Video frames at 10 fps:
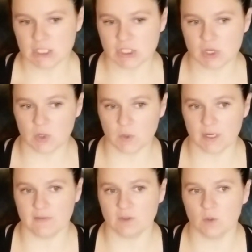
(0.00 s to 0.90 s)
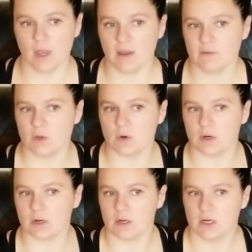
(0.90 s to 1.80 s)
So if you have
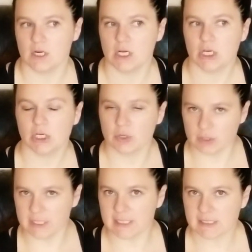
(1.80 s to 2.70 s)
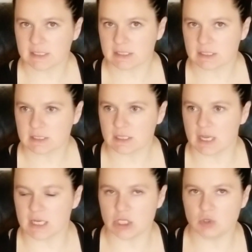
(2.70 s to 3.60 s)
your, your list
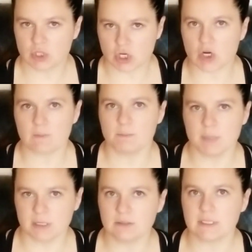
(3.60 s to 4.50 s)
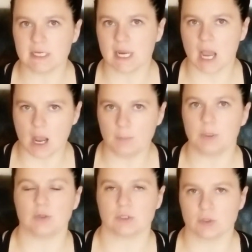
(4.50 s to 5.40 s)
and you start building
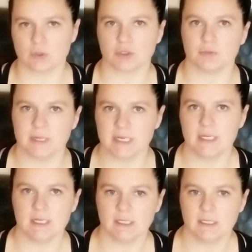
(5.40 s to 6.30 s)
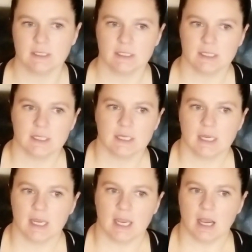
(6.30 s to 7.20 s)
up your social media,
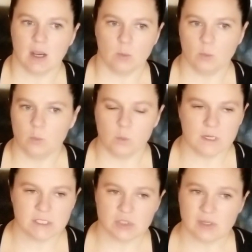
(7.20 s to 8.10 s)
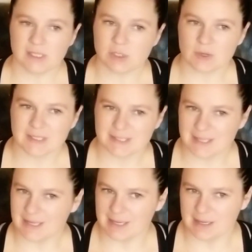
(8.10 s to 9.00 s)
uh, once you get to, I'd
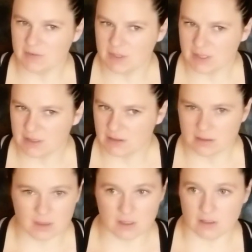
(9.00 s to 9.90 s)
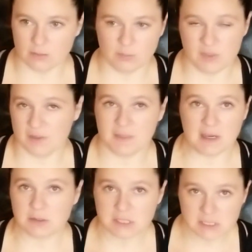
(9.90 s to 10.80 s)
say even the, the
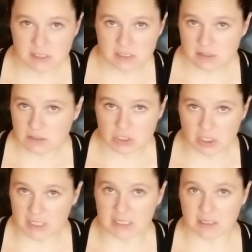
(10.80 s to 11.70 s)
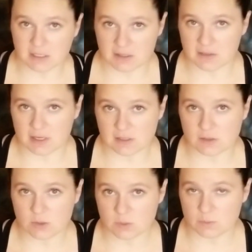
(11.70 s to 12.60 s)
thousands, start getting into the
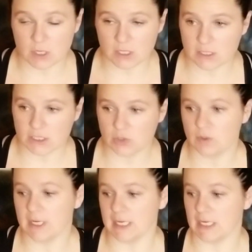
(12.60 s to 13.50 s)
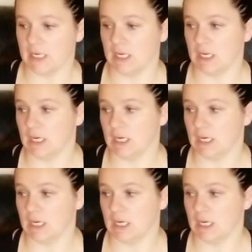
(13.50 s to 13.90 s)
thousands mark, you can